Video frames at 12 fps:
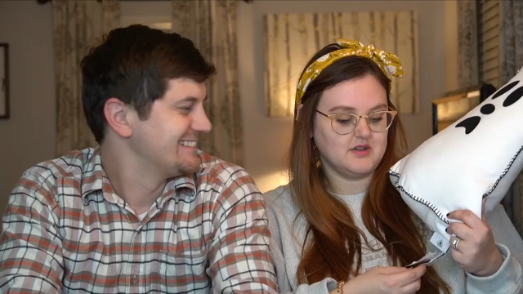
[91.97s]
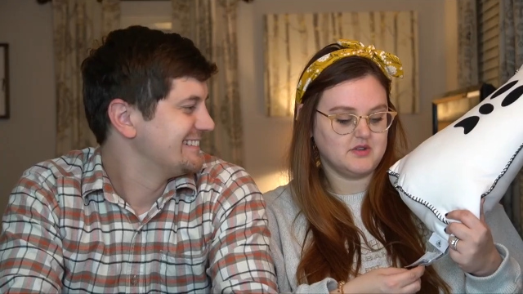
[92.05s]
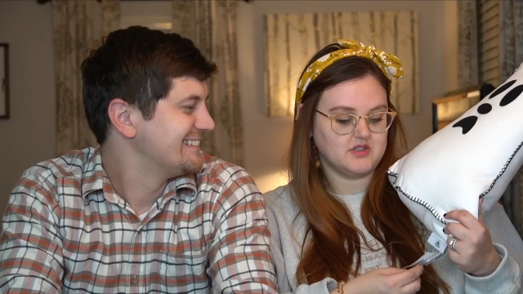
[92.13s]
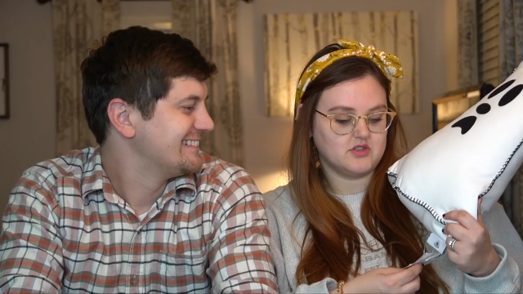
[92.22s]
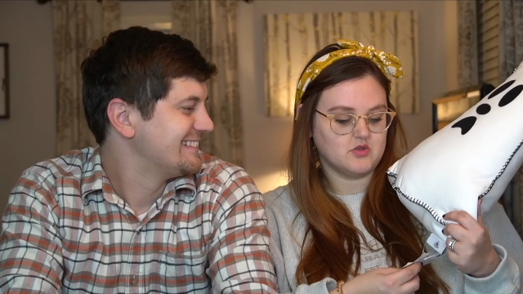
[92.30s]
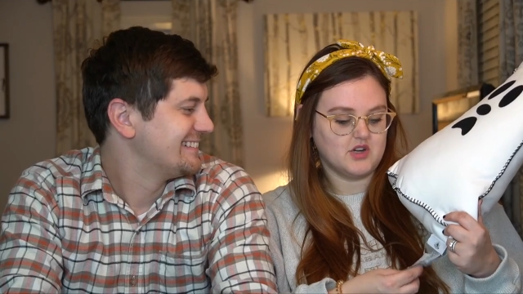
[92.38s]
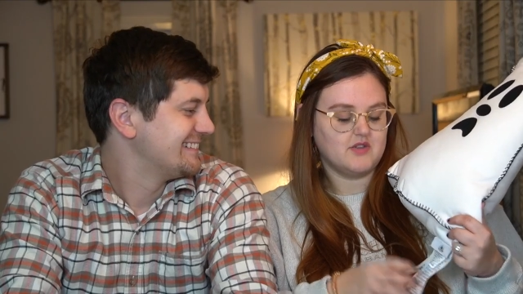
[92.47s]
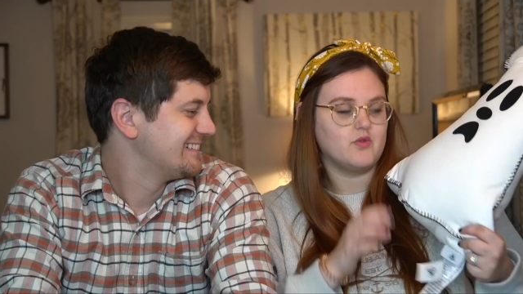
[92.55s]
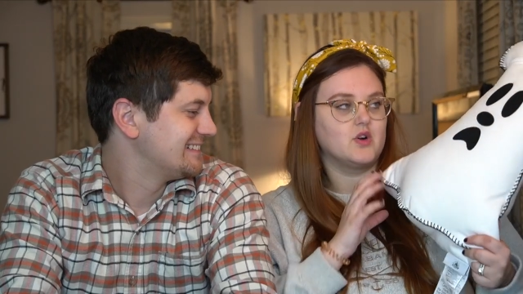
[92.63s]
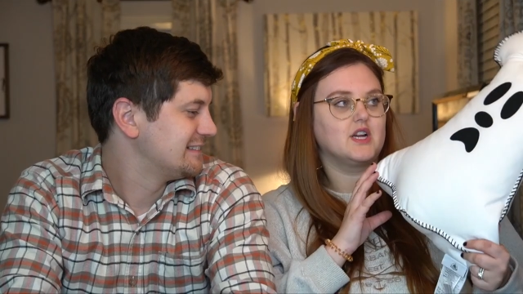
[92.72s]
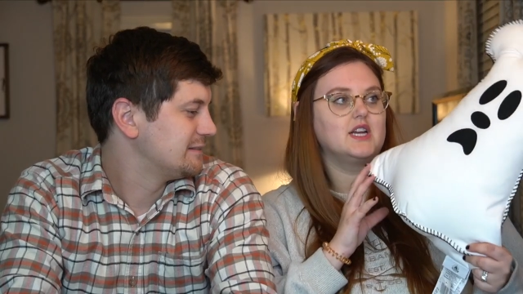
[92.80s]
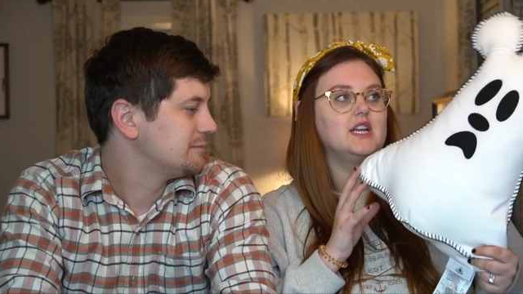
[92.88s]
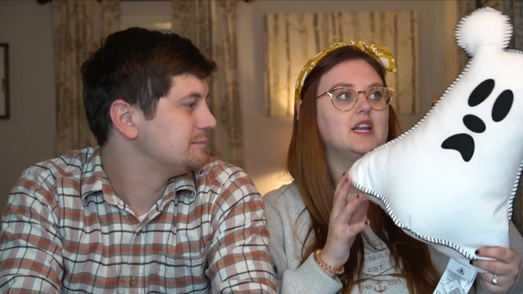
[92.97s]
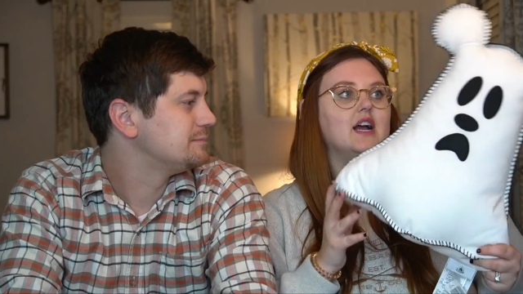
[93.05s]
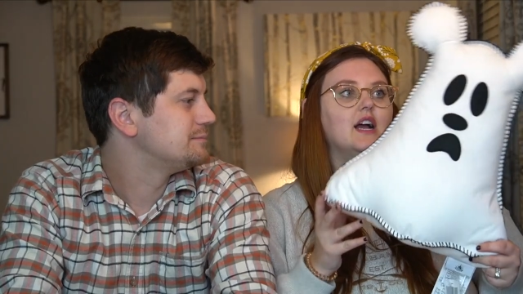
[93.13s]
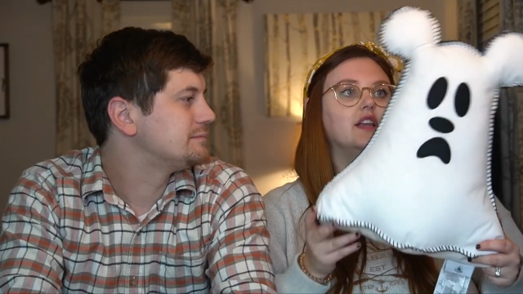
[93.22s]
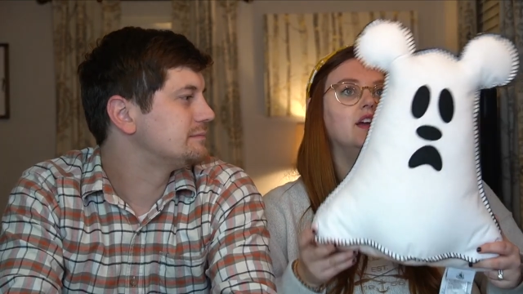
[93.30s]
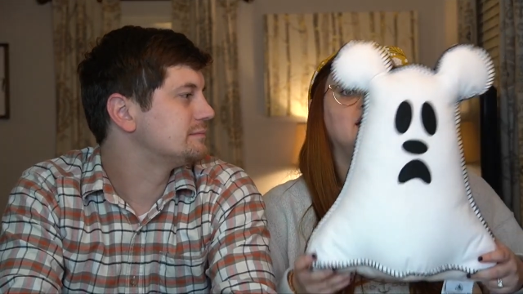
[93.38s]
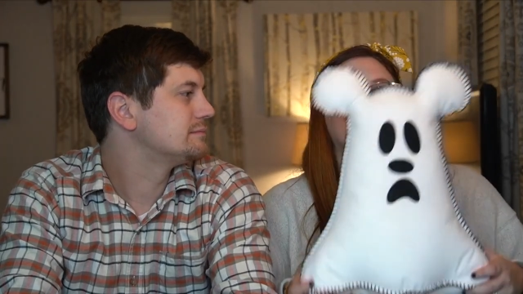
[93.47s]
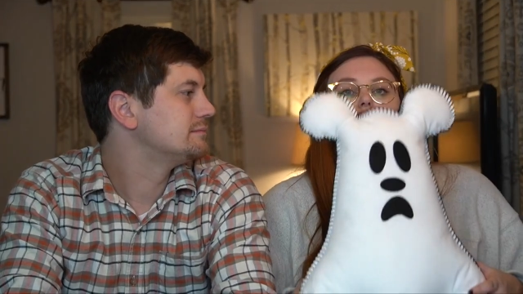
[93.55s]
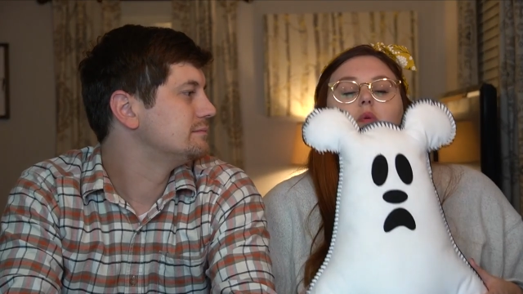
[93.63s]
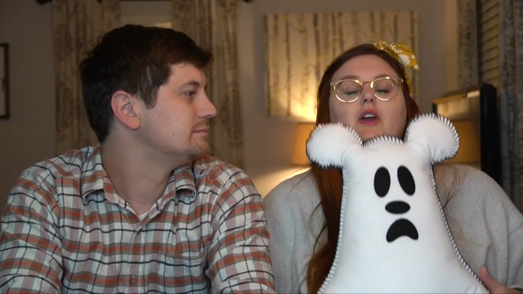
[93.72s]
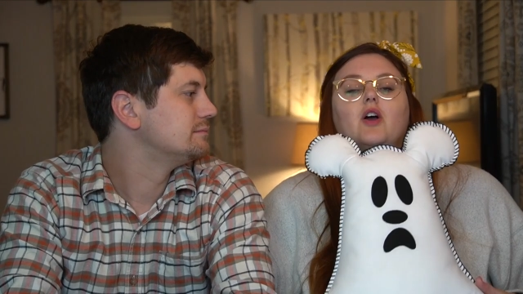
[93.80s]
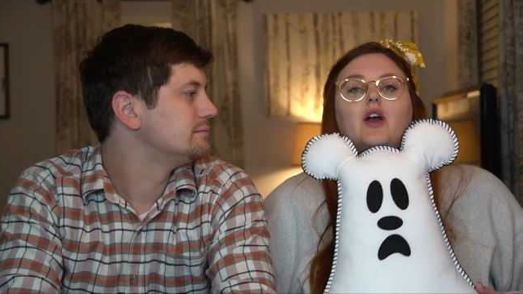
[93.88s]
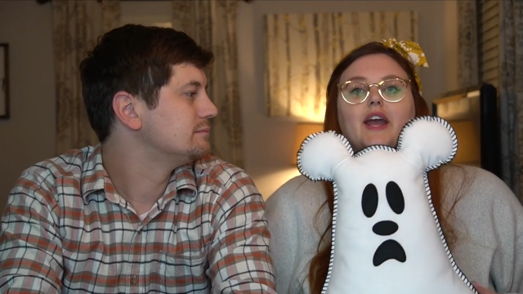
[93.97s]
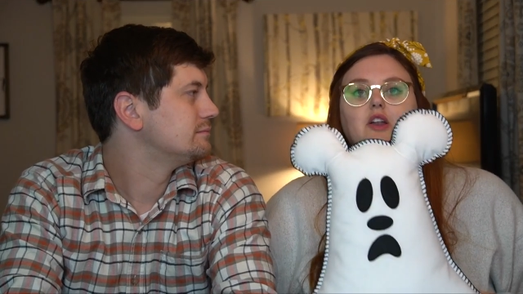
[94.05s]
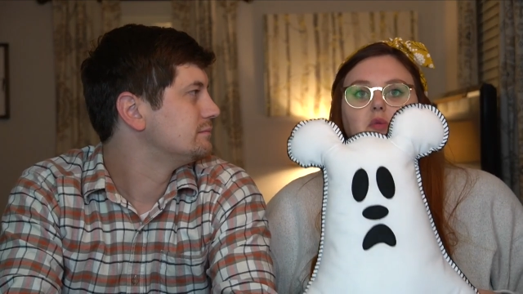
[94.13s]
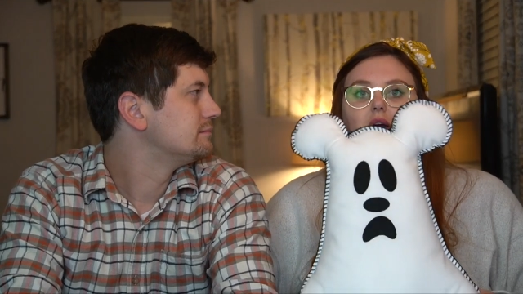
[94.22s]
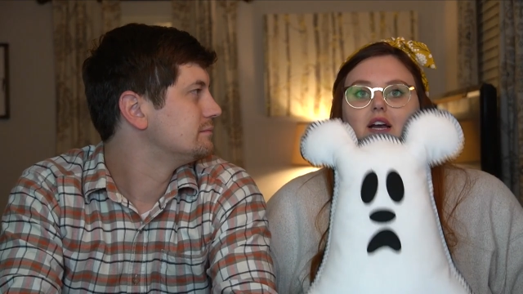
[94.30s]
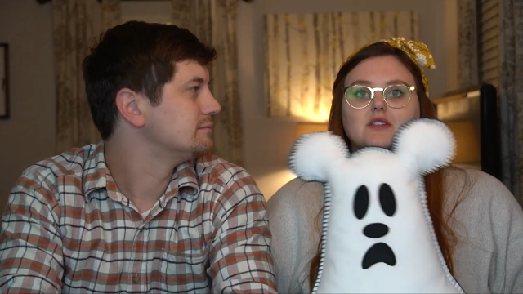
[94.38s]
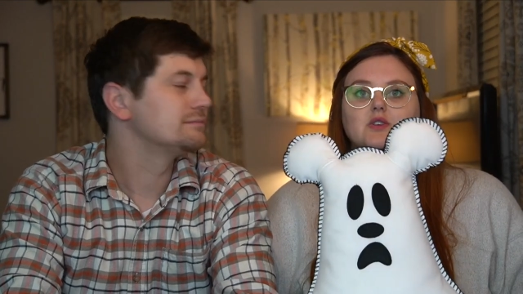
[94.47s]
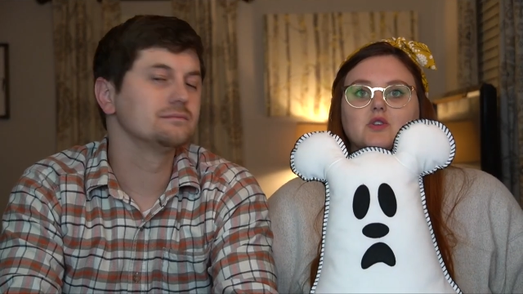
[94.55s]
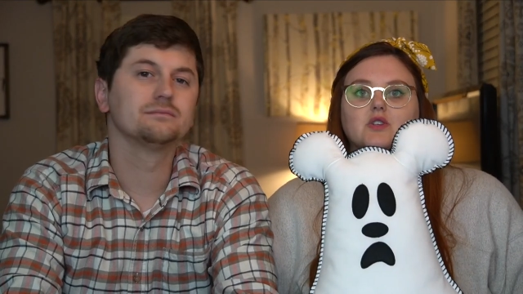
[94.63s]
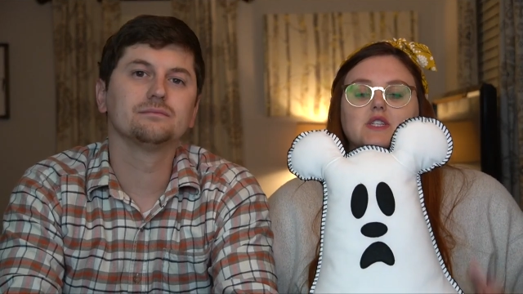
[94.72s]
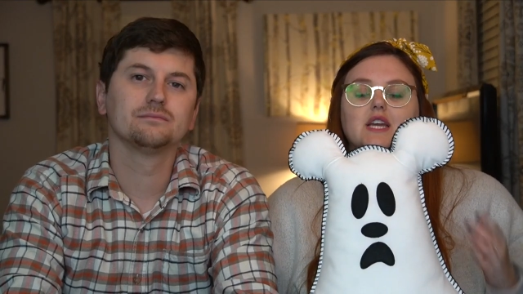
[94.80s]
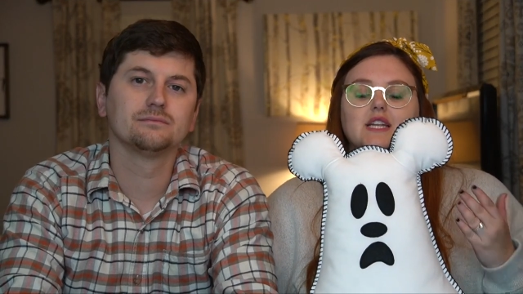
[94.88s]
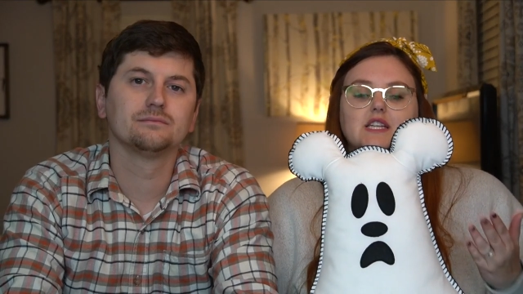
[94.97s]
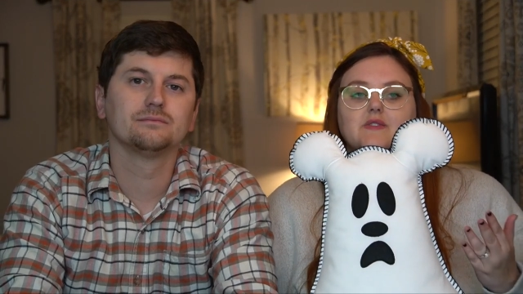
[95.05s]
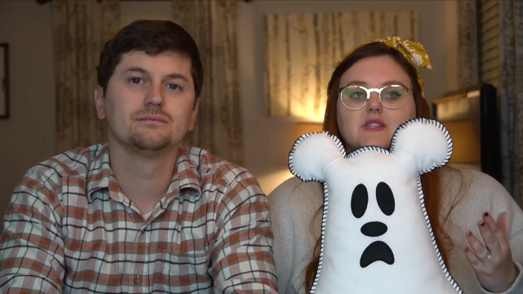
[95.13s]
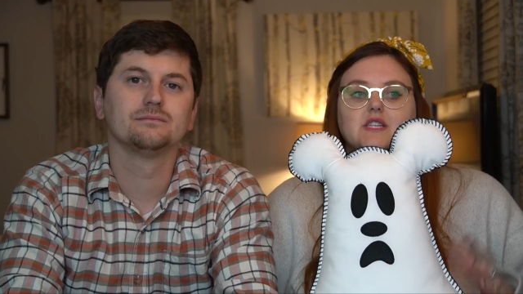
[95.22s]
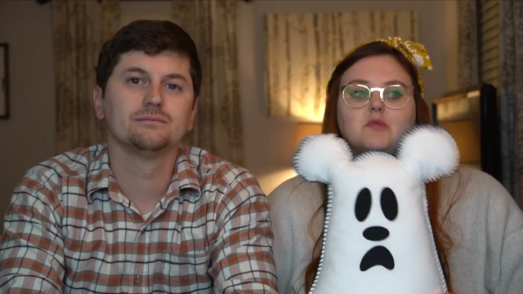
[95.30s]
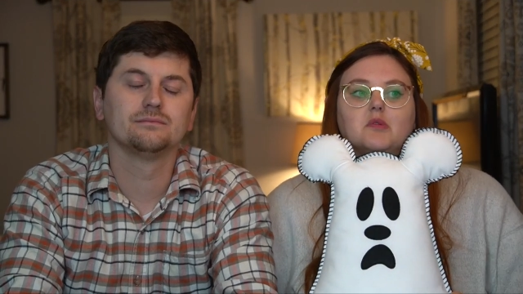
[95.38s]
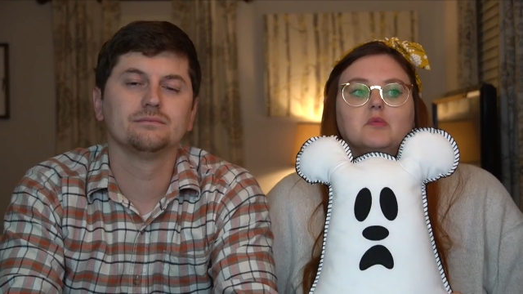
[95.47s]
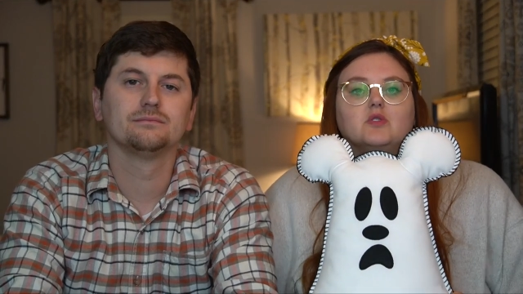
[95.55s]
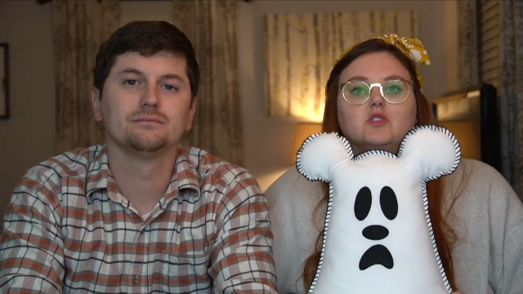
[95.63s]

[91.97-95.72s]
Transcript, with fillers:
Speaker 1: And it was twenty four ninety nine. We are annual pass holders and DVC members,